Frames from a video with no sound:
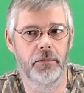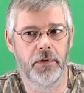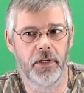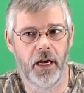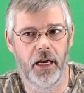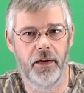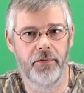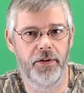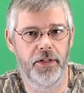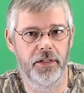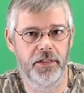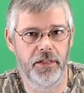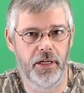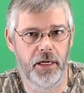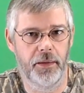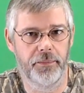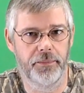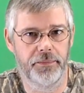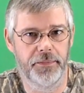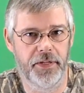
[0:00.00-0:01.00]
kind of in the
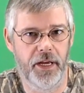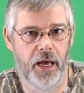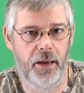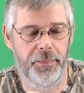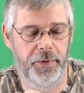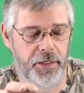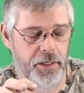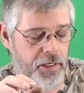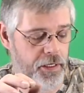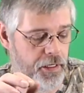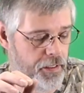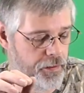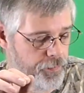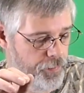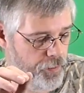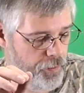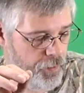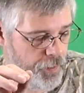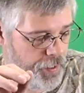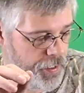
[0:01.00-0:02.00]
same topic here
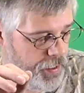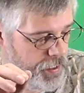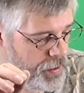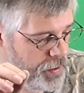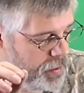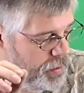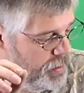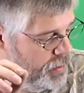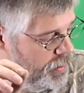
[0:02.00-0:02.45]
real quick.